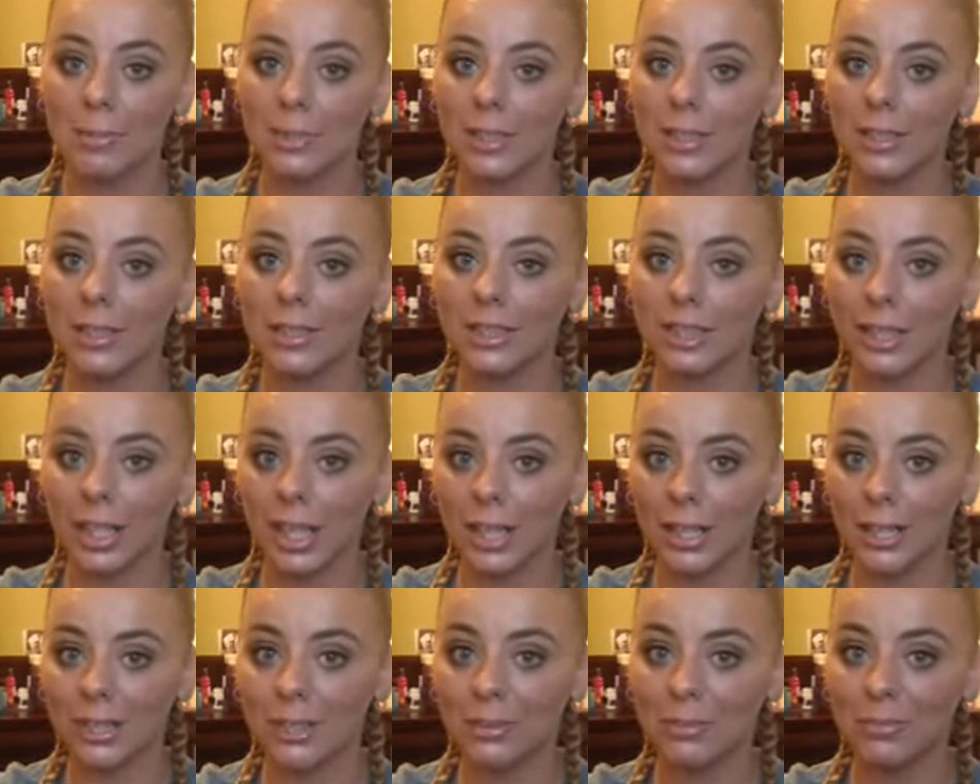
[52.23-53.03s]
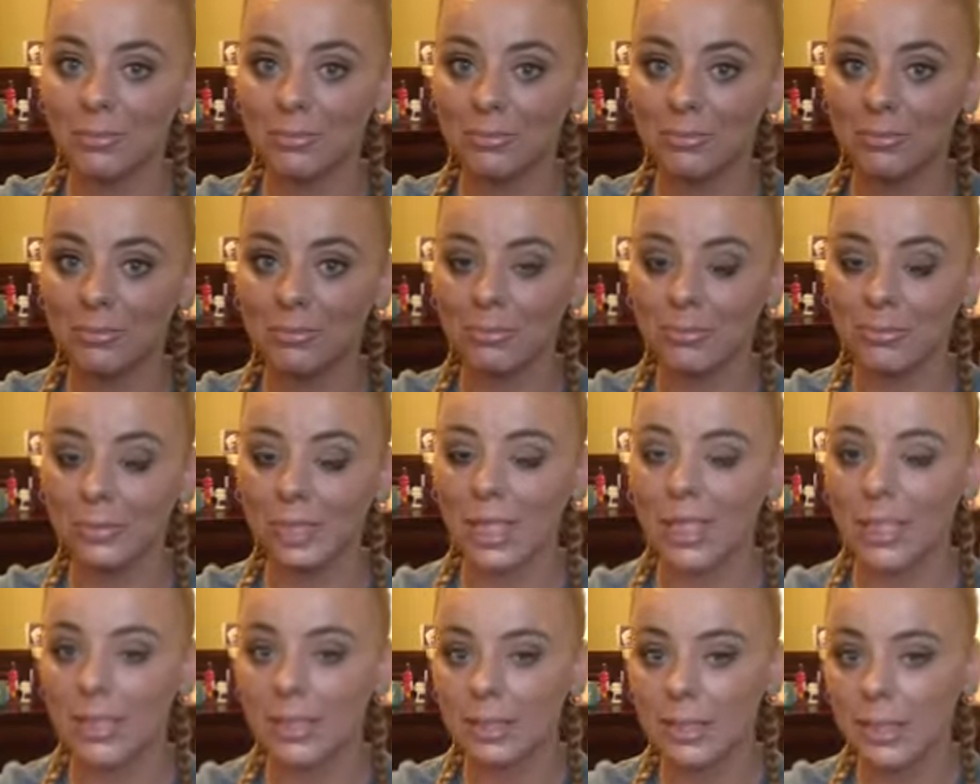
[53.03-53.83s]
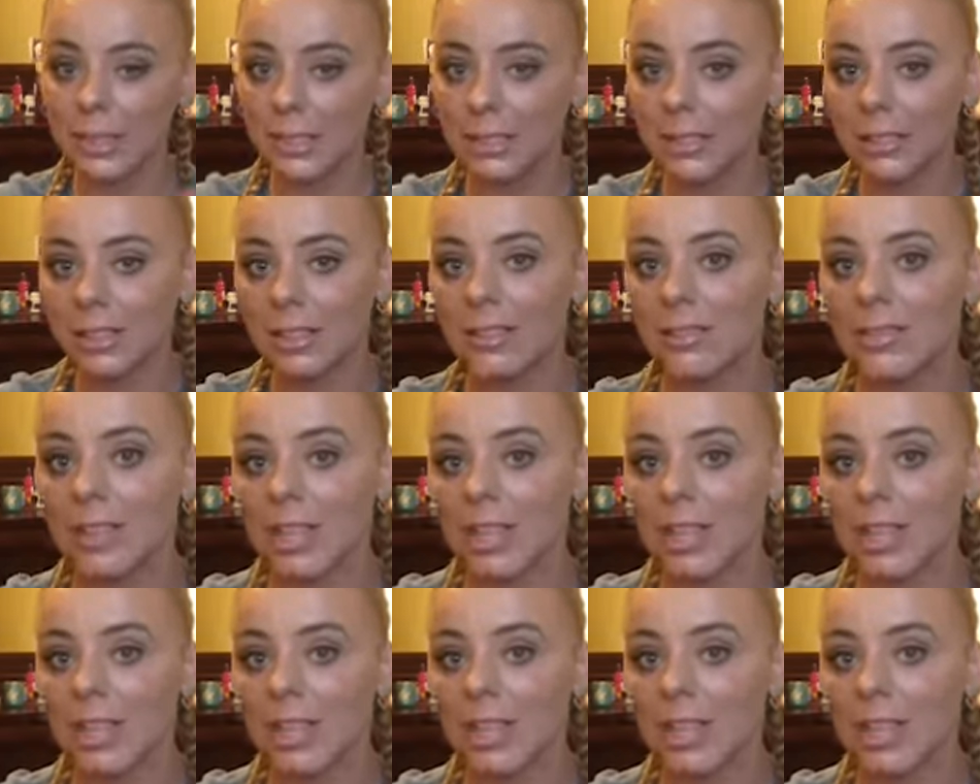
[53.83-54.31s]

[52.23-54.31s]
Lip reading: to the channel. Let's get into the